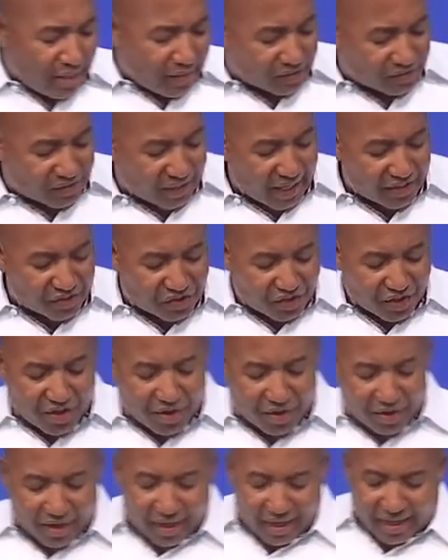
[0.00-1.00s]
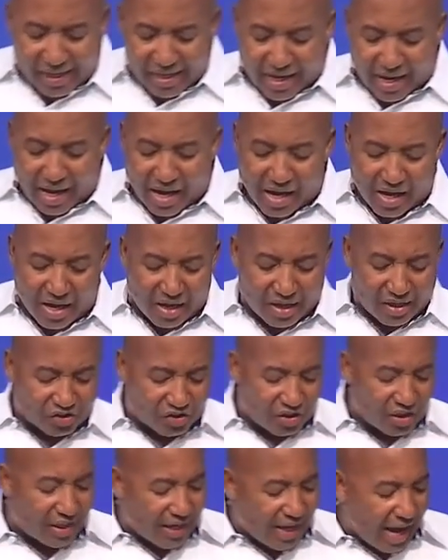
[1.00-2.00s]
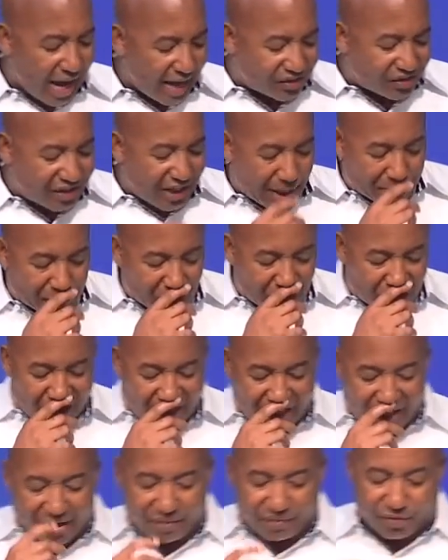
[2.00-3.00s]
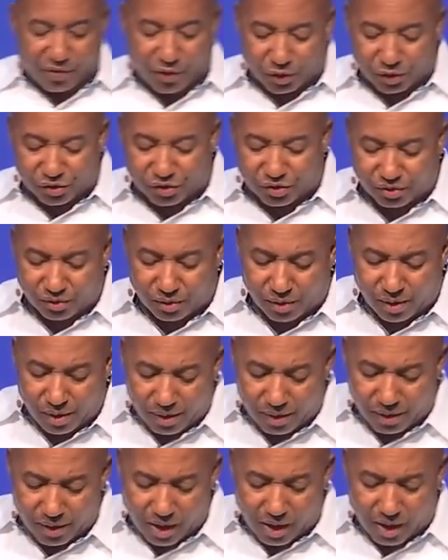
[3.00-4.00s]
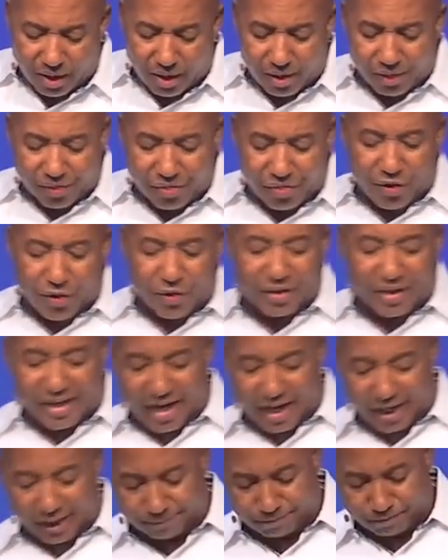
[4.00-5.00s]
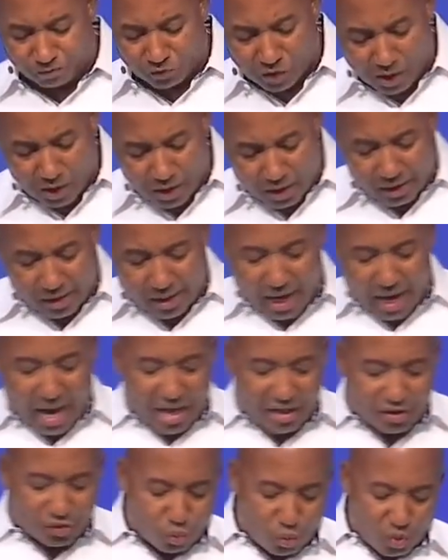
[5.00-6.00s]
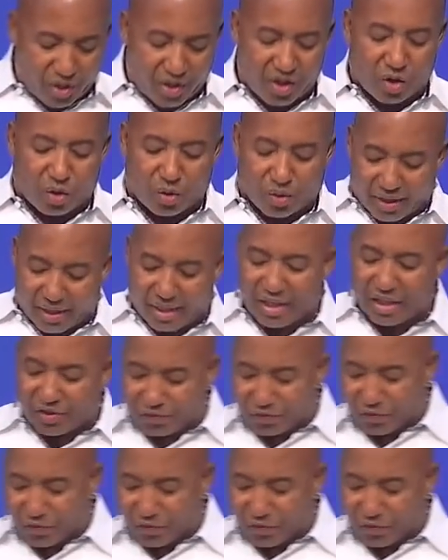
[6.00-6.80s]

says here, let's look at Acts chapter 10, verse 38. God's will is